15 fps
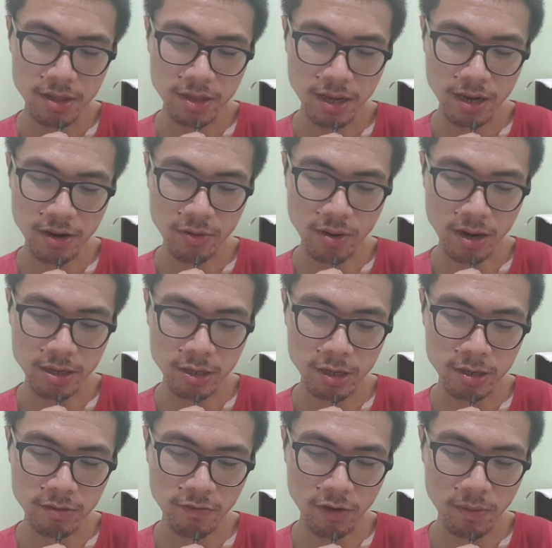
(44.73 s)
that
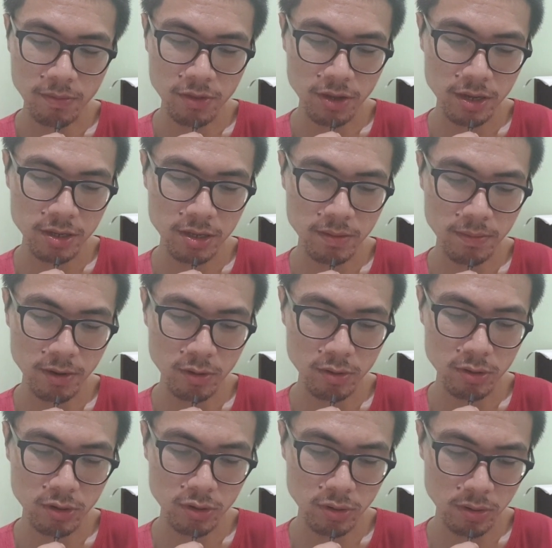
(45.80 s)
arises from these
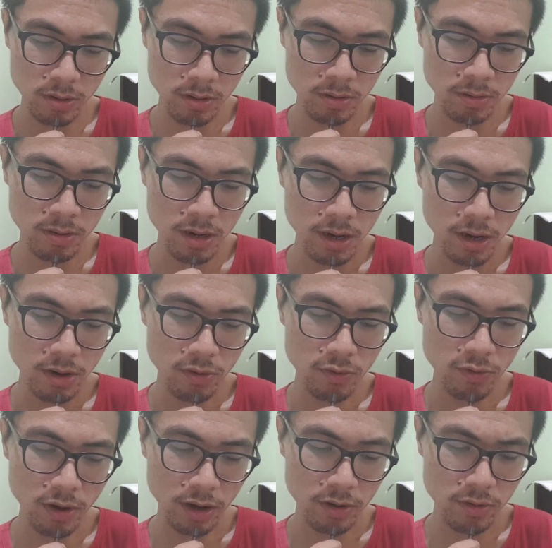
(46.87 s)
mutual
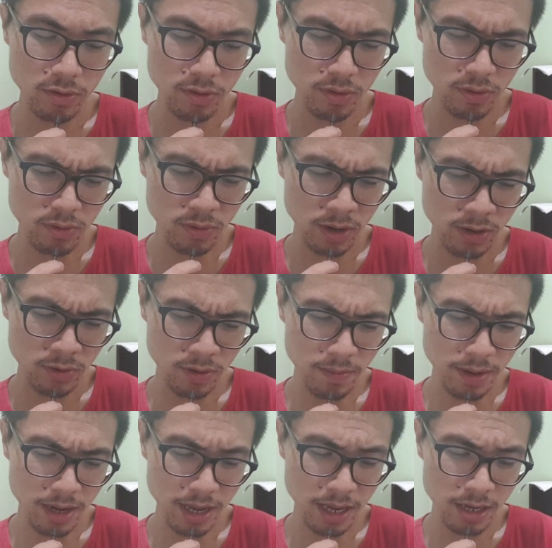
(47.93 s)

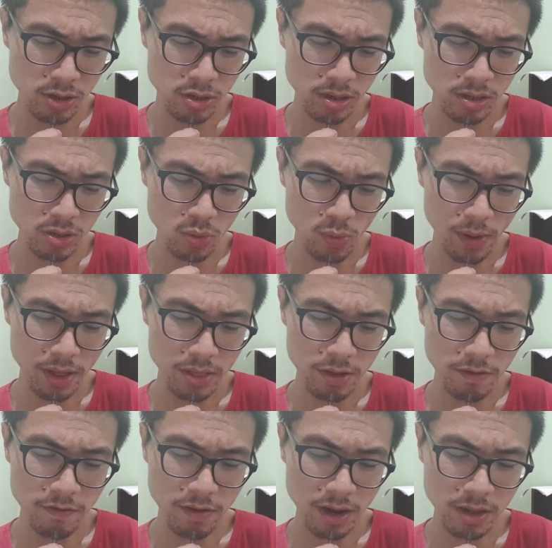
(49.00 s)
recriminations when the
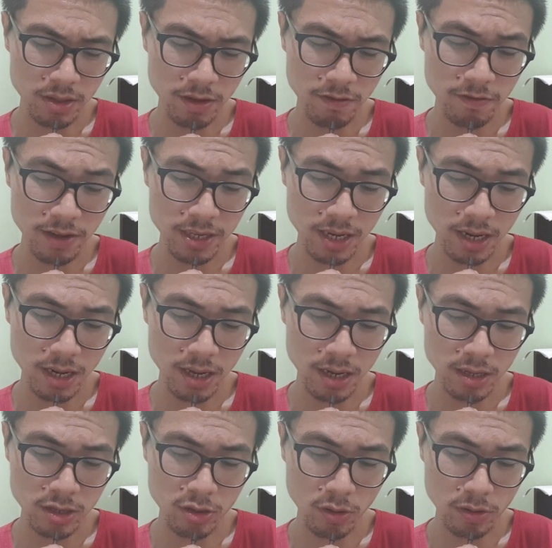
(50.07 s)
father physically
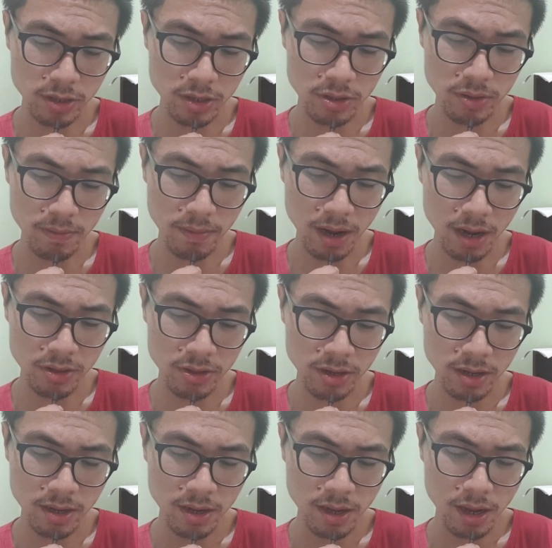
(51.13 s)
assaults the mother
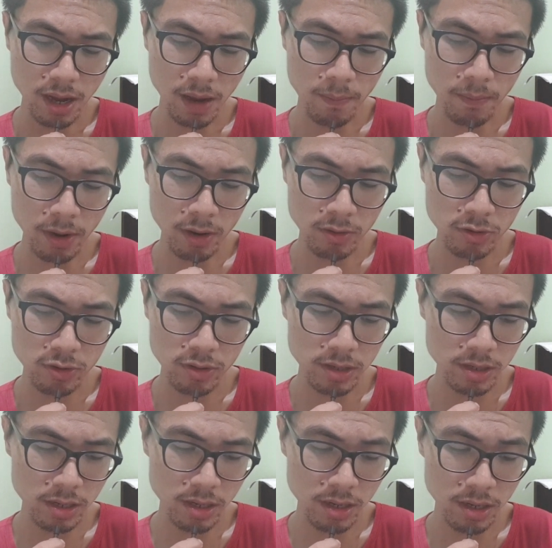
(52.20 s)
and
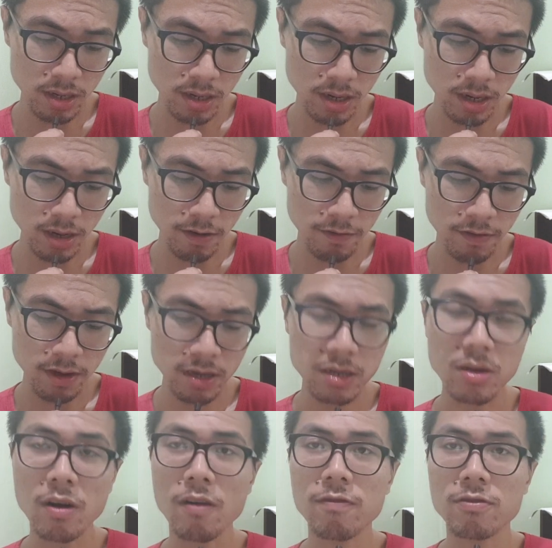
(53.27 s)
maltreats her in a fit
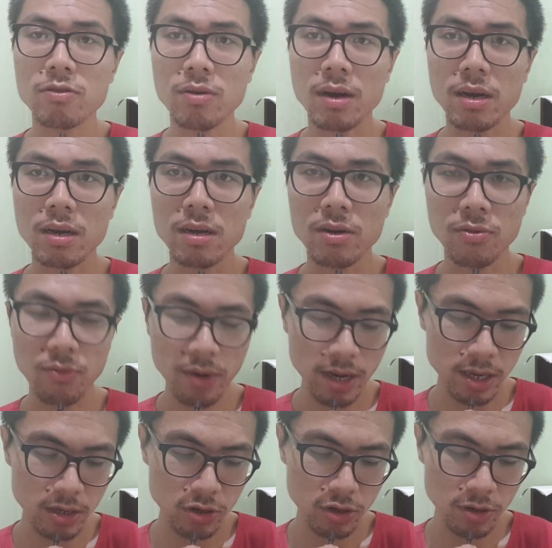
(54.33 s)
of drunken
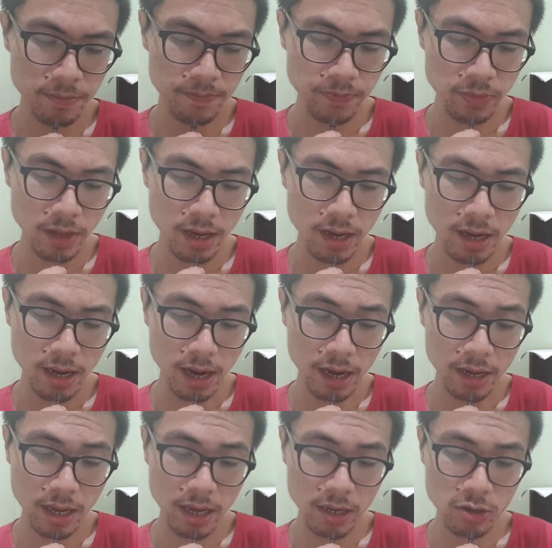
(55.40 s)
rage.
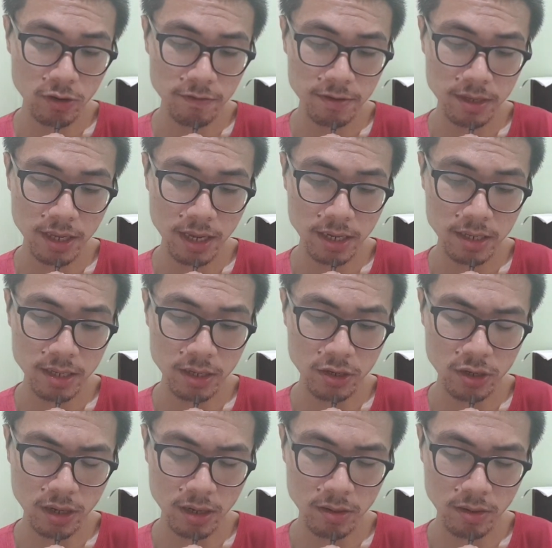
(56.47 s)
At the age of 6, the
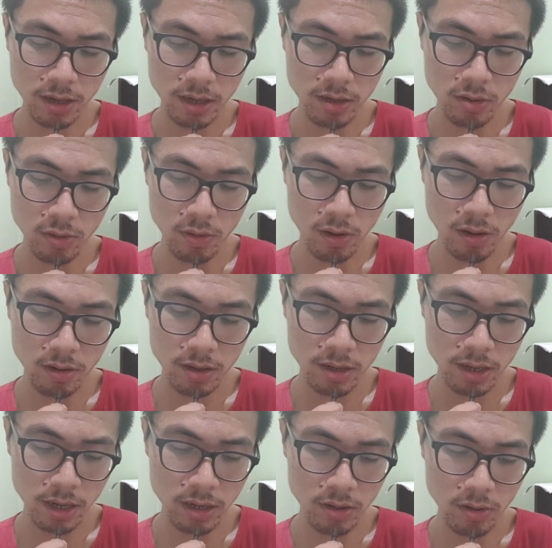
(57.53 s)
child can no longer
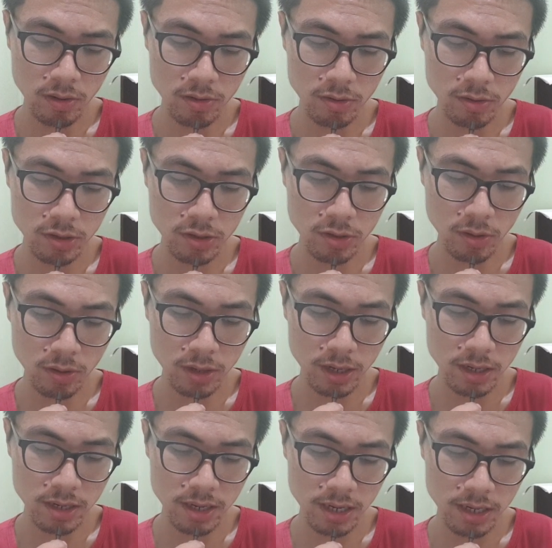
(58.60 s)
ignore those
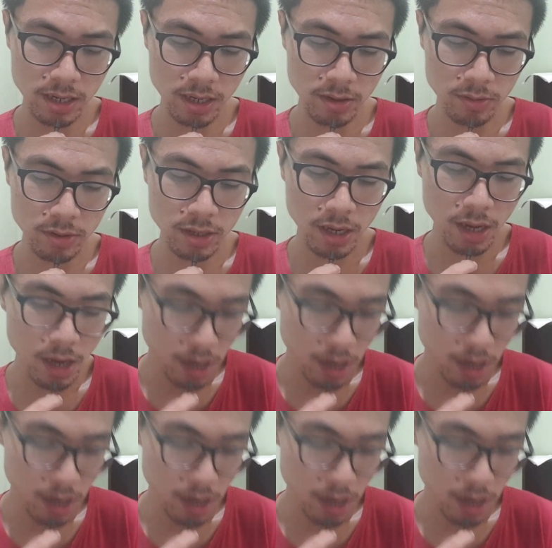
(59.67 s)
sordid details,